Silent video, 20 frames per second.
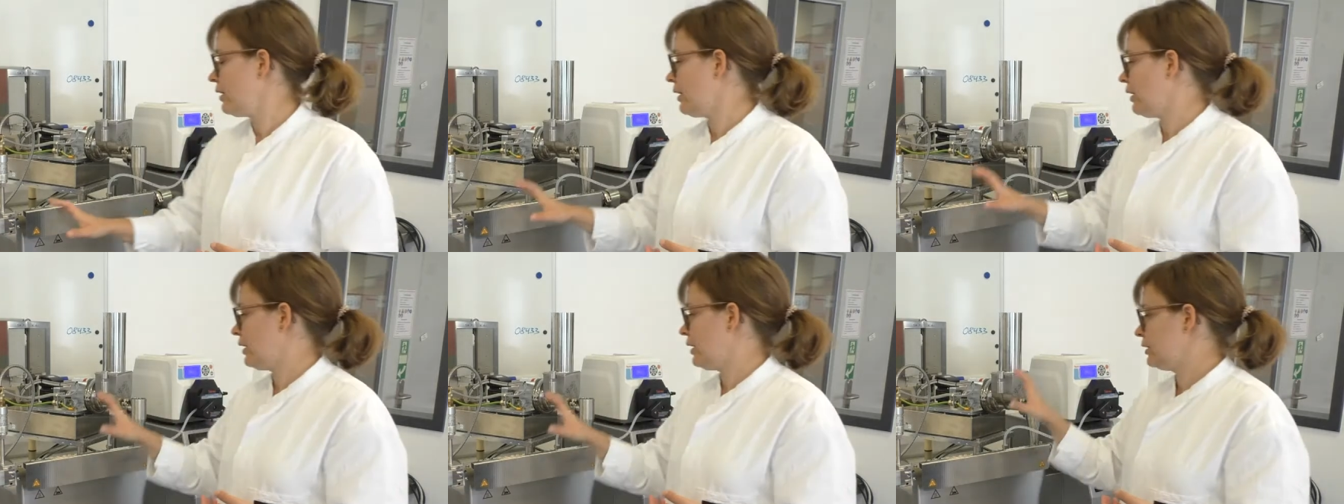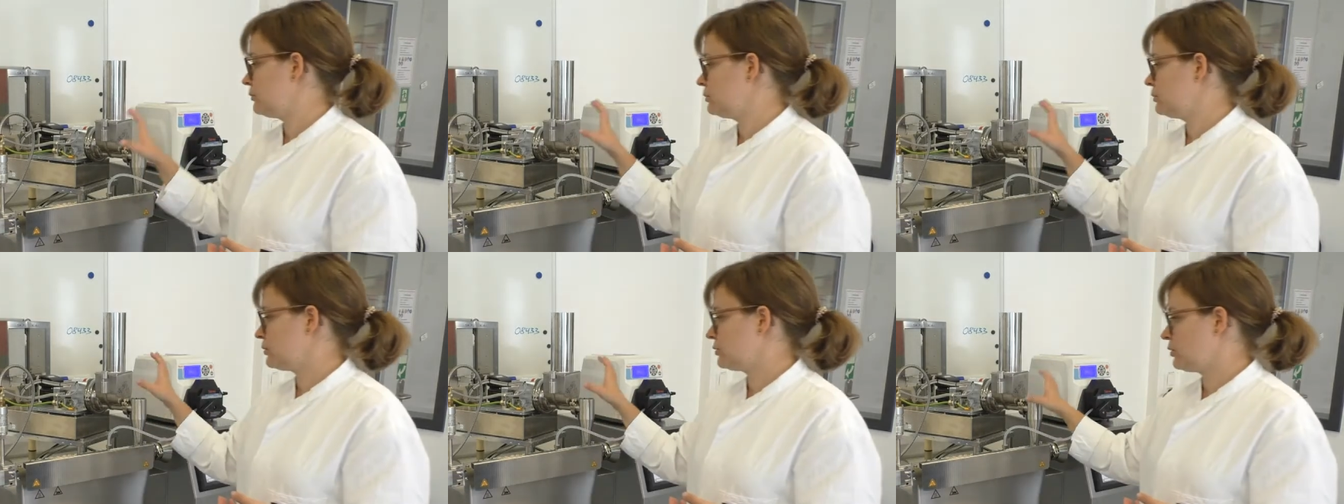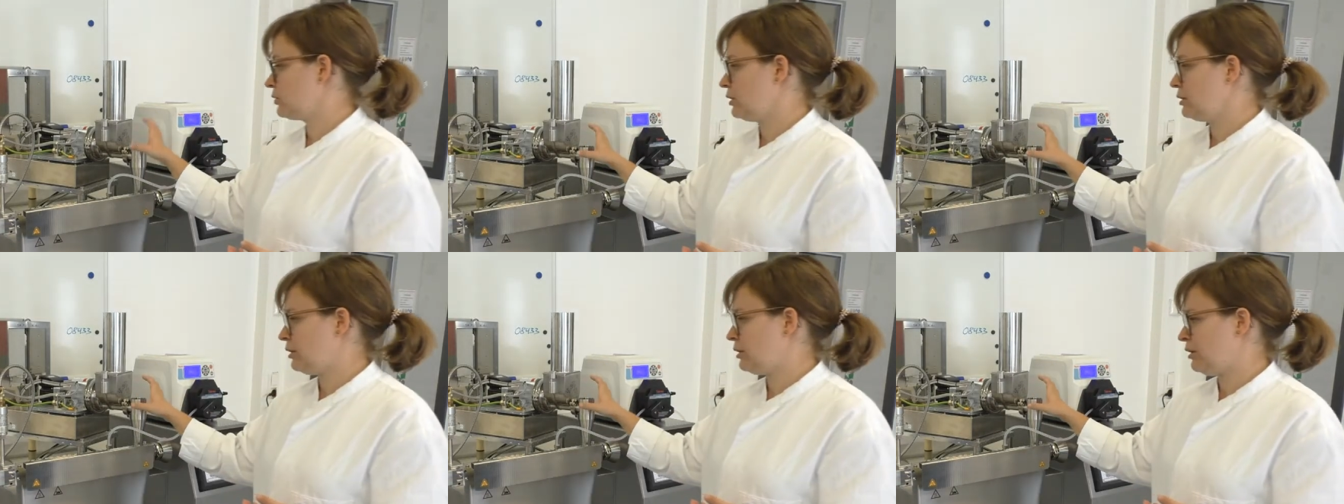I will
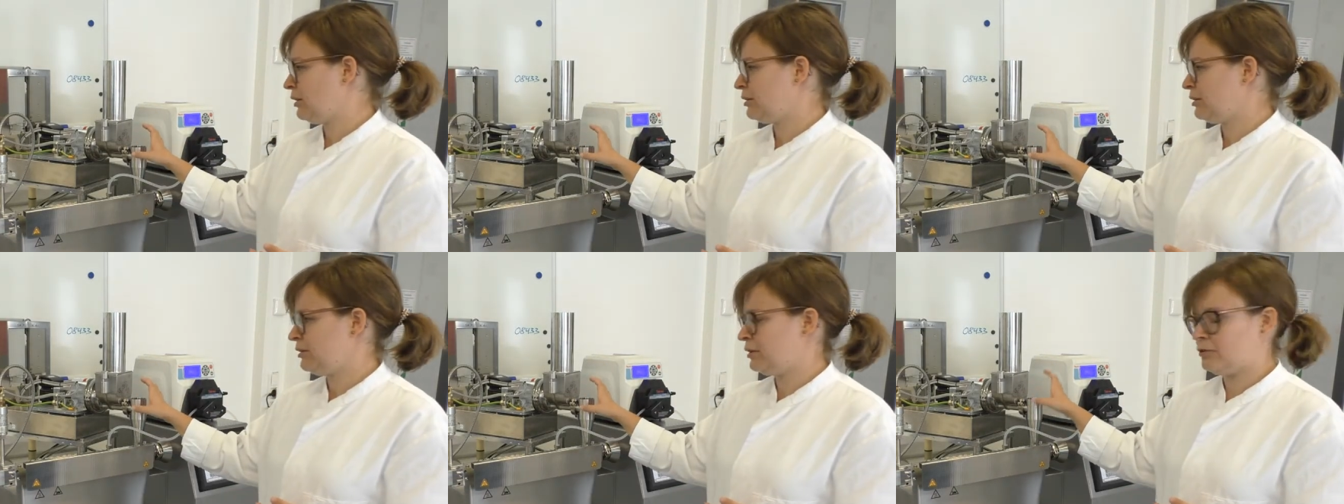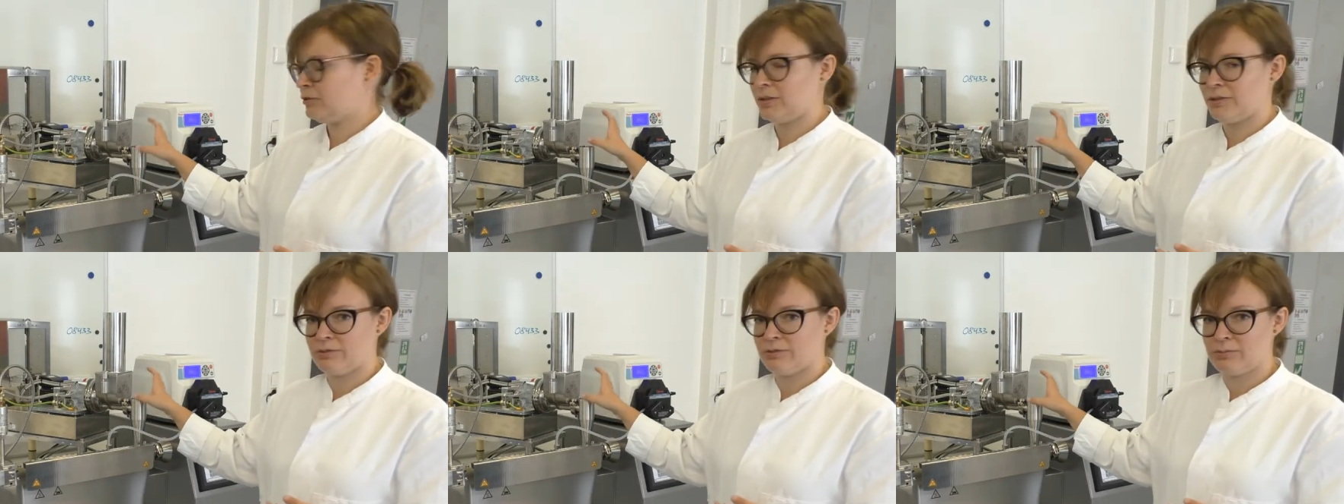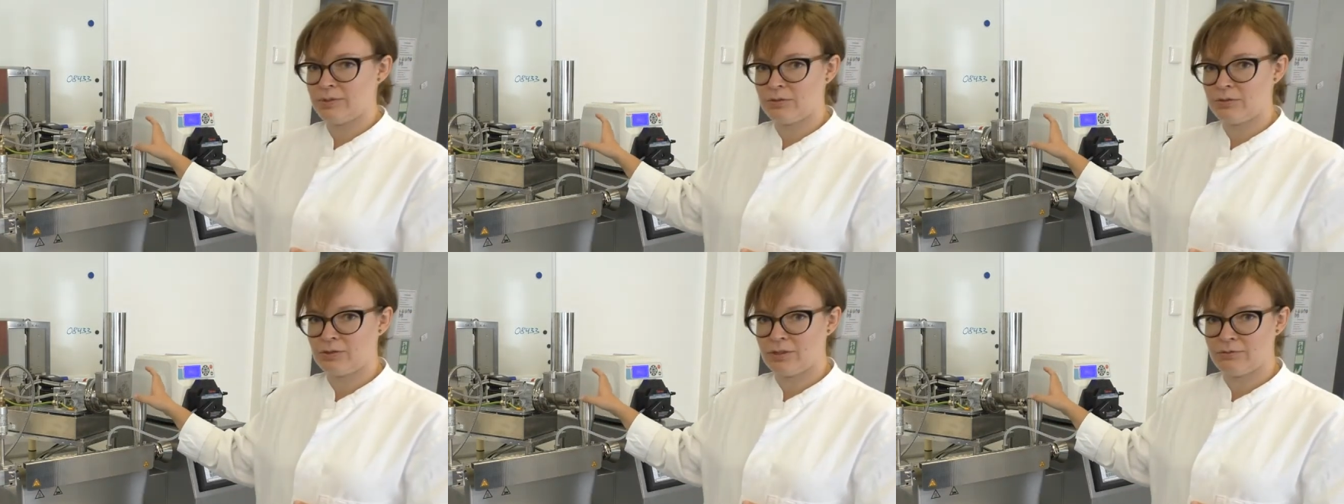turn on the
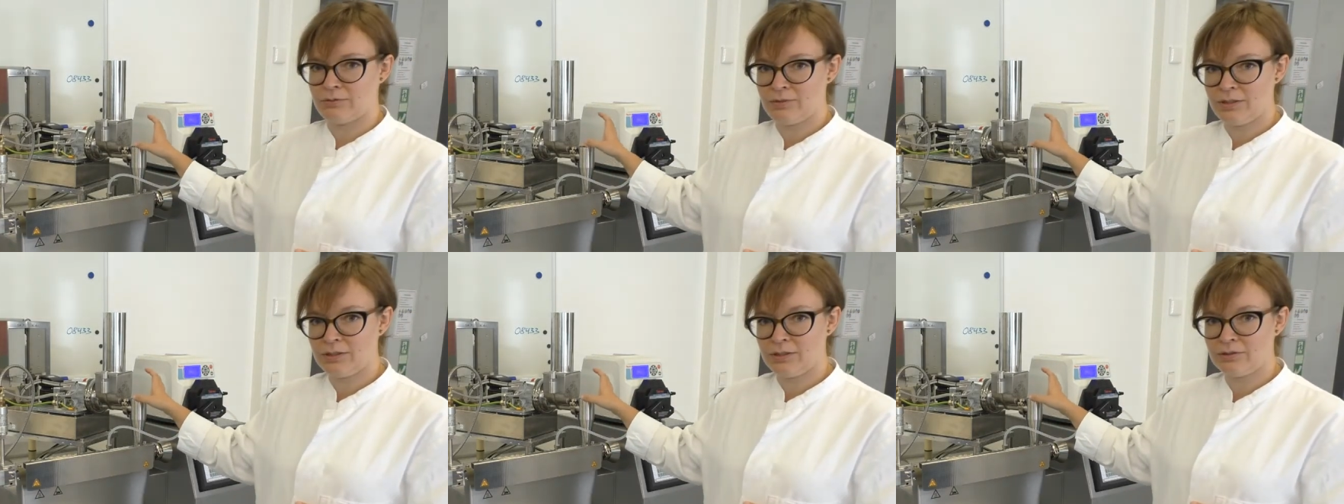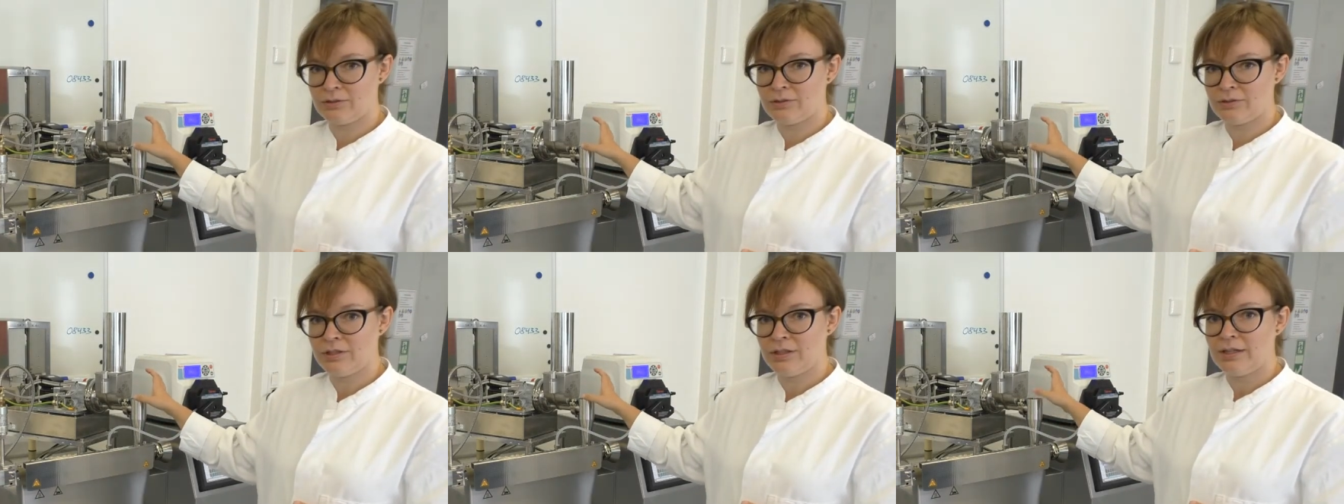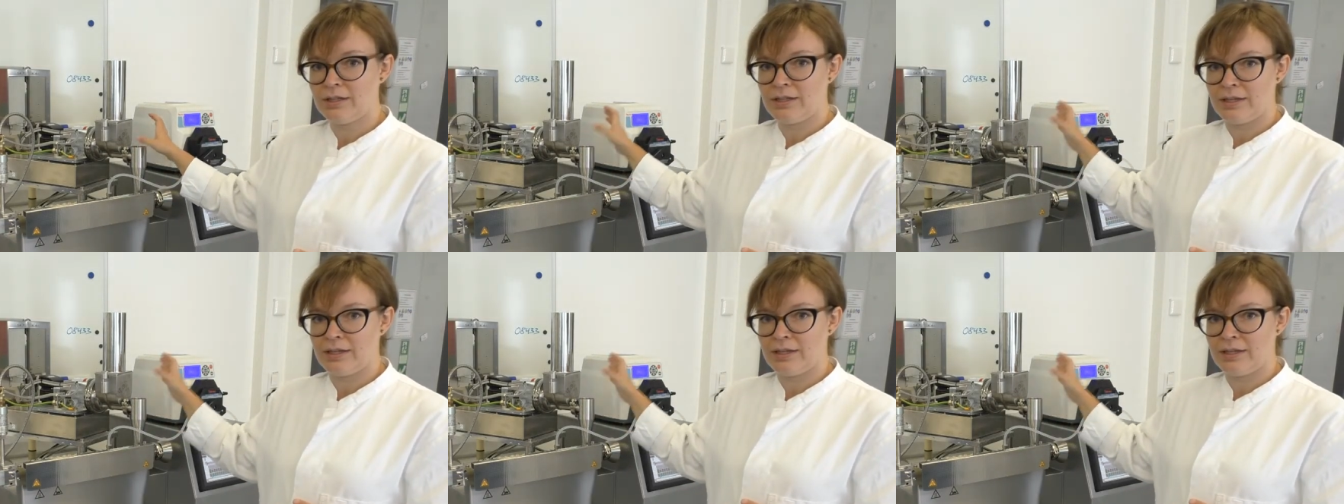gravimetric feeder